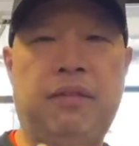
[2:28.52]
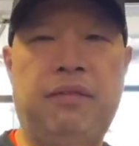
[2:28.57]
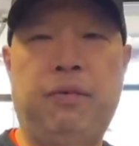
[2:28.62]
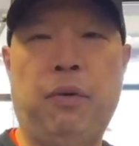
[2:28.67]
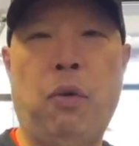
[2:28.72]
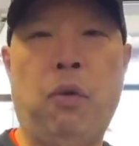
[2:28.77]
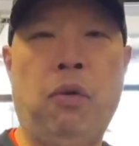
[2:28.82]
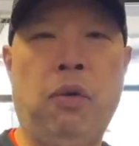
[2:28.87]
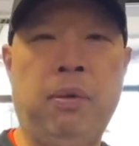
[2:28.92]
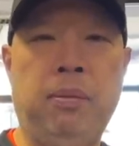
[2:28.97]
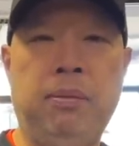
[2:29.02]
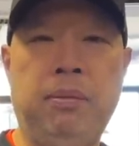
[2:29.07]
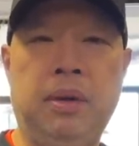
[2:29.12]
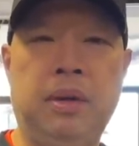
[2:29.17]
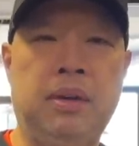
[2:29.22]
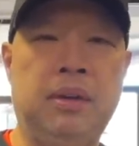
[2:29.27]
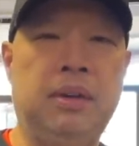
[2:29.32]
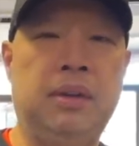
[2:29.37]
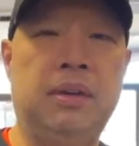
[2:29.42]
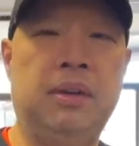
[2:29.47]
form
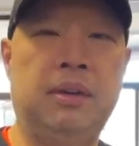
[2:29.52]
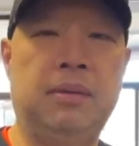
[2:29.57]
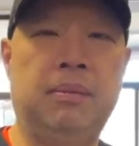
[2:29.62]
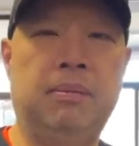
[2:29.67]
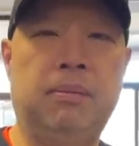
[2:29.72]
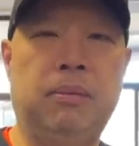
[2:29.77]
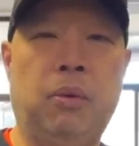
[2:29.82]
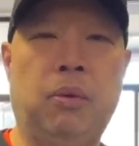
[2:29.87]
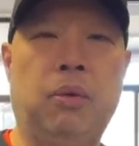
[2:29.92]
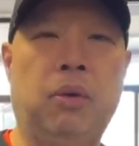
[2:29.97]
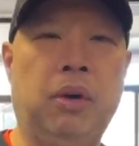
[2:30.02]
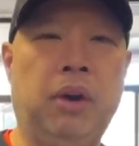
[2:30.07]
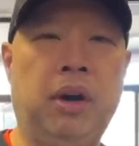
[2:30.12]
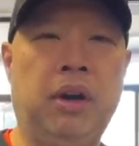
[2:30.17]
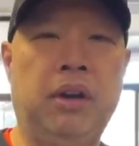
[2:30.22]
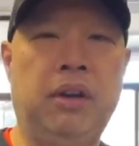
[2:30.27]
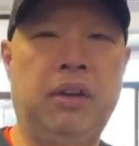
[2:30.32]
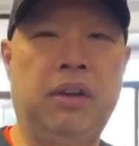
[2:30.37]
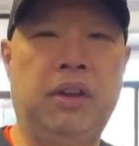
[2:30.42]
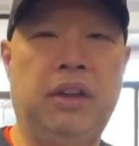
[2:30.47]
more
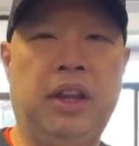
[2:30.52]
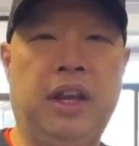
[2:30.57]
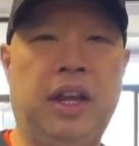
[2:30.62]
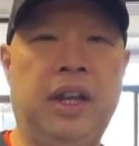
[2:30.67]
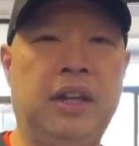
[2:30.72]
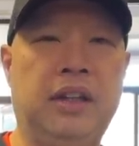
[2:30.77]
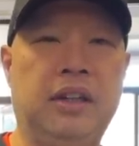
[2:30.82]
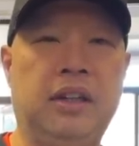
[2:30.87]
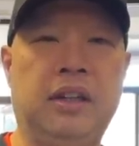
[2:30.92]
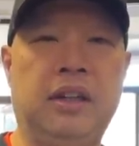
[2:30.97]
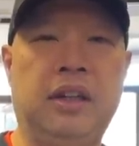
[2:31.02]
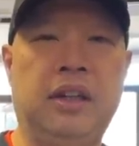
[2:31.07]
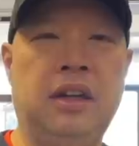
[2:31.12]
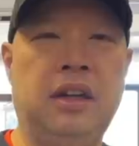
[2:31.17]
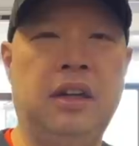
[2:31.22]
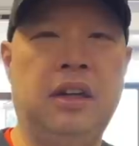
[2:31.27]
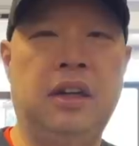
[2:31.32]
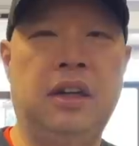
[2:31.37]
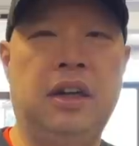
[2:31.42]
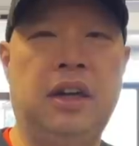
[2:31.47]
than
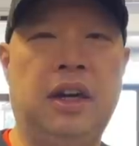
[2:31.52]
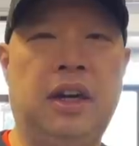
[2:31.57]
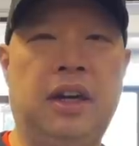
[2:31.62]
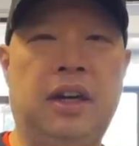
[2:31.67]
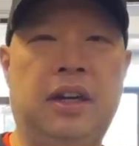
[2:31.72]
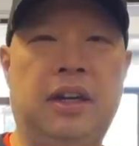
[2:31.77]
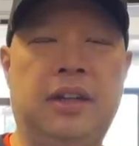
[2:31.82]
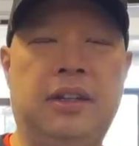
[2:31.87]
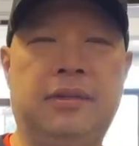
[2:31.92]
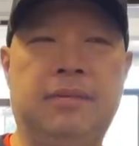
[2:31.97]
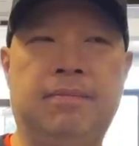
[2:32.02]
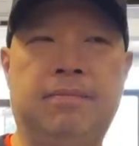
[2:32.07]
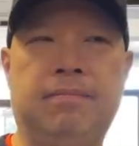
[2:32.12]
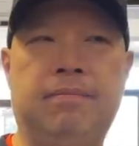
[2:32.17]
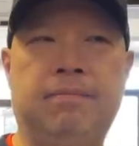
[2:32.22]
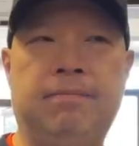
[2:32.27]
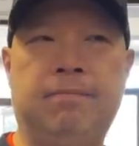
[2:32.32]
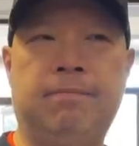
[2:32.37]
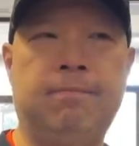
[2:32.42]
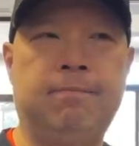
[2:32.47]
um,
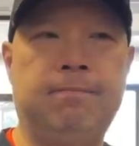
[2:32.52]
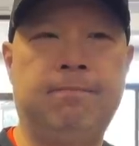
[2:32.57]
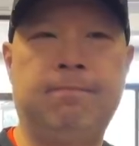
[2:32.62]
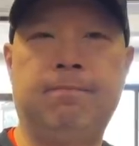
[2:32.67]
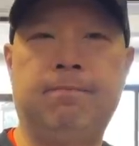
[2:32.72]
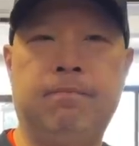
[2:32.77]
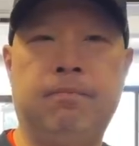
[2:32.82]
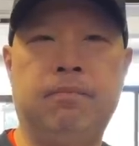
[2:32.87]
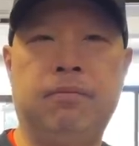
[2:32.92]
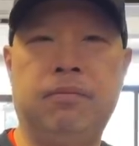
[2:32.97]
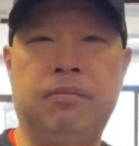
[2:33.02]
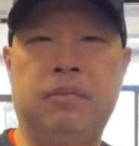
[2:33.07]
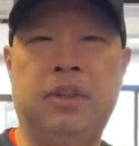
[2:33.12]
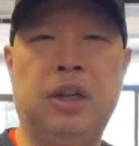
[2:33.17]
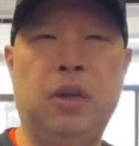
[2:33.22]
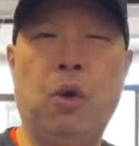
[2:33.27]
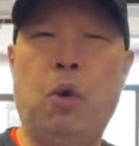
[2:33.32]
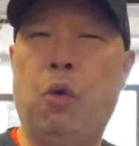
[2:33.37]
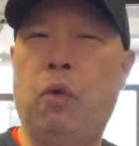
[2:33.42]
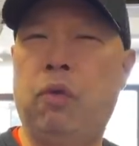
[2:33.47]

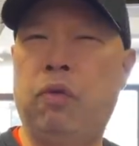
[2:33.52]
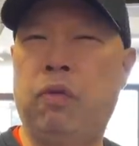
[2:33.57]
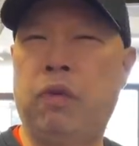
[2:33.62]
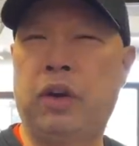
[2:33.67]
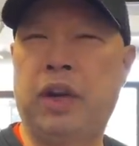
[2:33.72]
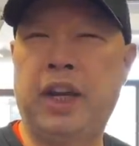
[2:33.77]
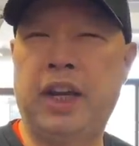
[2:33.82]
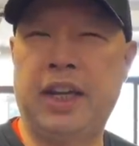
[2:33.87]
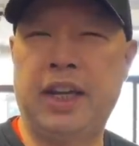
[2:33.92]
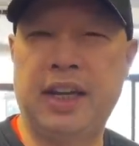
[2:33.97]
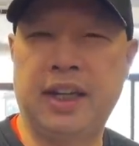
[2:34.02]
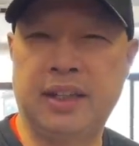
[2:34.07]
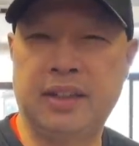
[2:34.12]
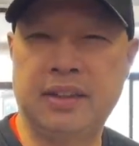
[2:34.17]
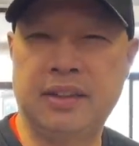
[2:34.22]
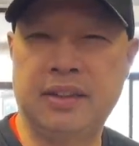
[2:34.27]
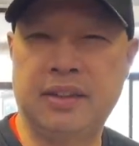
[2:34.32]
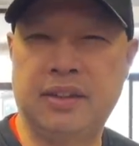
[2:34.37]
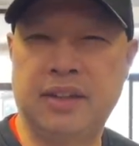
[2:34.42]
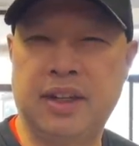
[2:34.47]
than overhitting.
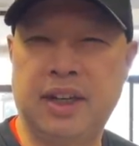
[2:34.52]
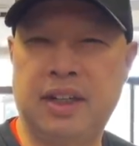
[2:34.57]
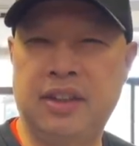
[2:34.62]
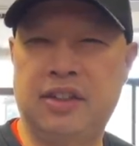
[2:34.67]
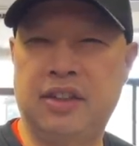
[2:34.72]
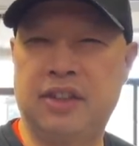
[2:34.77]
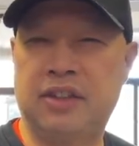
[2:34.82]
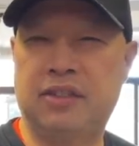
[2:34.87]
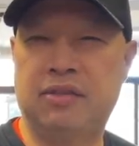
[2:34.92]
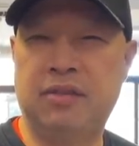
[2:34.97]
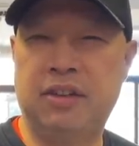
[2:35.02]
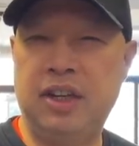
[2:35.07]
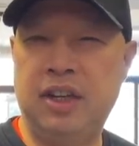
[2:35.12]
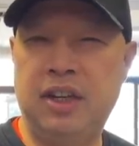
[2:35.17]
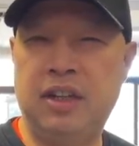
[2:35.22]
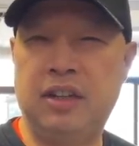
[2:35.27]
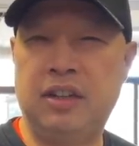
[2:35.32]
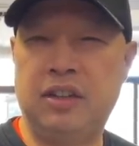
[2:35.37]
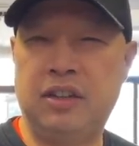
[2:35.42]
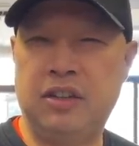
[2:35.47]
Okay, just
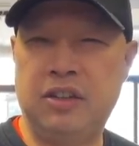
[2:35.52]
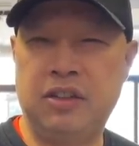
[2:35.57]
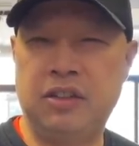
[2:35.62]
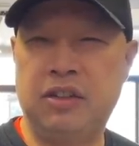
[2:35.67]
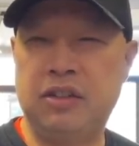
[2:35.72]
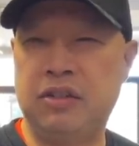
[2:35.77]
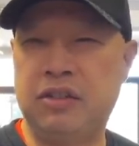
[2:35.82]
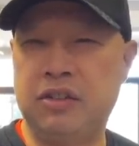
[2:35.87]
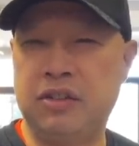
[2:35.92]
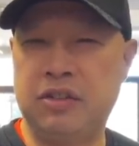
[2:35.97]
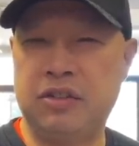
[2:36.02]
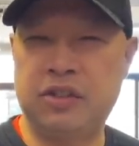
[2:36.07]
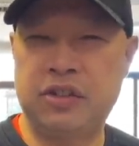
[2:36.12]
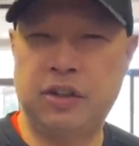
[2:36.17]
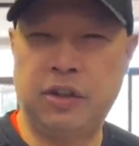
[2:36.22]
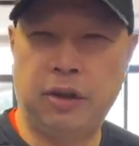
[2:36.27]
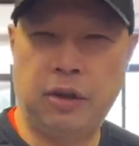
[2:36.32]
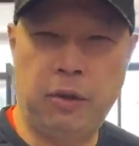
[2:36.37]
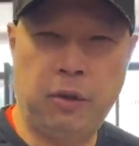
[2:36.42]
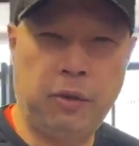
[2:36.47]

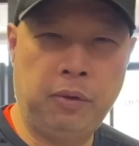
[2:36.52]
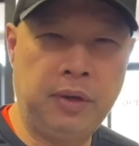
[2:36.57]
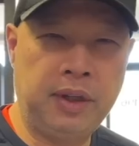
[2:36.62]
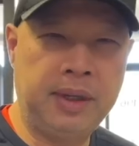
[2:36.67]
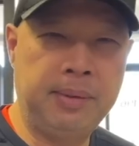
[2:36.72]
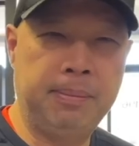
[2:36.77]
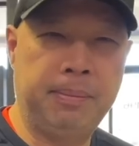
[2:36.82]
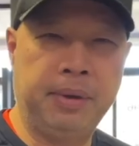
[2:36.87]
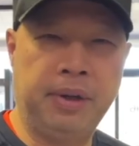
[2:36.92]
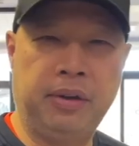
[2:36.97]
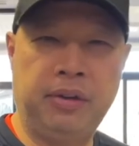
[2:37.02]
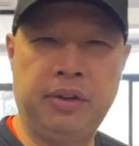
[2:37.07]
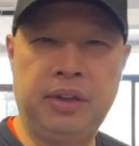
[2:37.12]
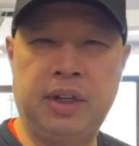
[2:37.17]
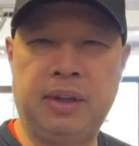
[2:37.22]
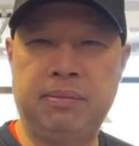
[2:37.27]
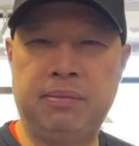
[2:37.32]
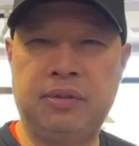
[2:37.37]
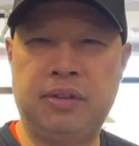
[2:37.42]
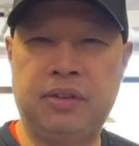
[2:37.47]
slowly build
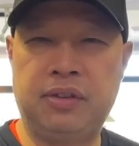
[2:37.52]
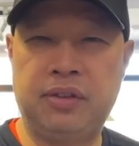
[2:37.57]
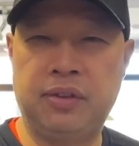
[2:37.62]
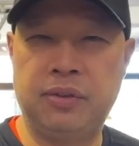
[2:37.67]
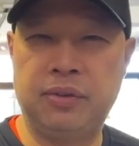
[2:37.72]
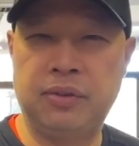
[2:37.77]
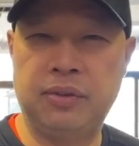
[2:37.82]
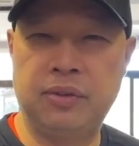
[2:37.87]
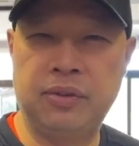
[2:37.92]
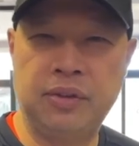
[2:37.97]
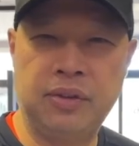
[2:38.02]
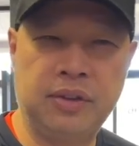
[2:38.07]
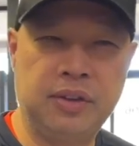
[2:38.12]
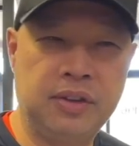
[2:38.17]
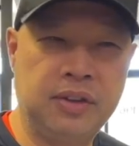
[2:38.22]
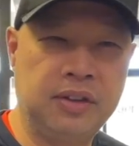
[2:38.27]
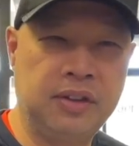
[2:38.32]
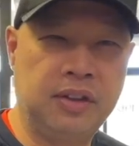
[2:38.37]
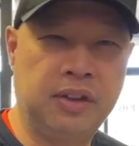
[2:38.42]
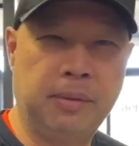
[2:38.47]
up to
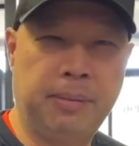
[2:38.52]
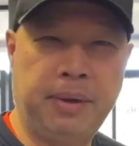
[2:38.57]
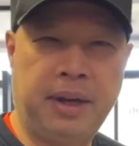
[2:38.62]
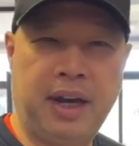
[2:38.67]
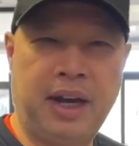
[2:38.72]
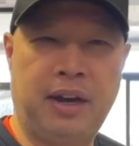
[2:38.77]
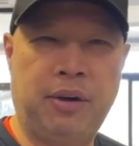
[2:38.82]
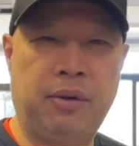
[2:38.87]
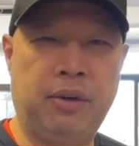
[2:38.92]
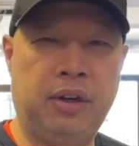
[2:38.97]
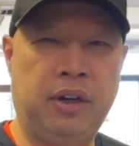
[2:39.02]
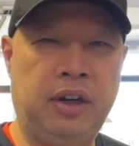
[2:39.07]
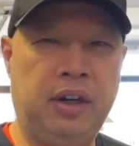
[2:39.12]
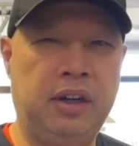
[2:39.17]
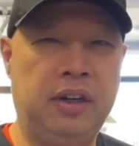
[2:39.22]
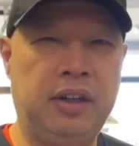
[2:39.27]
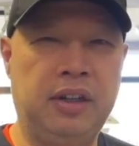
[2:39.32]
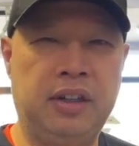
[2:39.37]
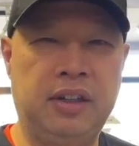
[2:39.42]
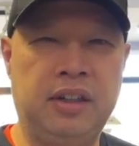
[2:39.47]
the power,
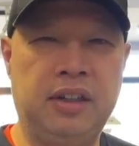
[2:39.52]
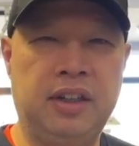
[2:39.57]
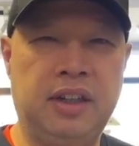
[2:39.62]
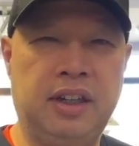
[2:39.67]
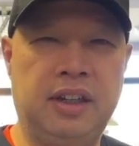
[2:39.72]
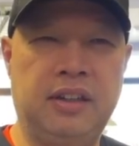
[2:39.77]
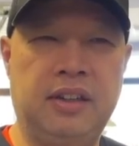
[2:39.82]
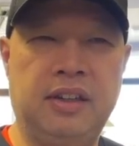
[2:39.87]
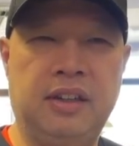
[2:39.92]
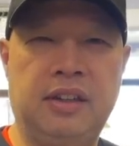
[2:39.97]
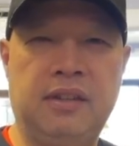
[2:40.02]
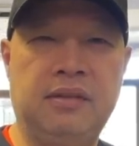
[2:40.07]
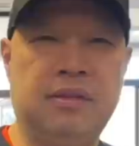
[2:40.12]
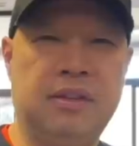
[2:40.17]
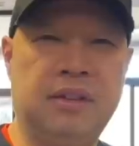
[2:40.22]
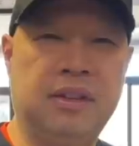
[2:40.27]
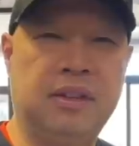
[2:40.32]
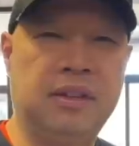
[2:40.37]
and then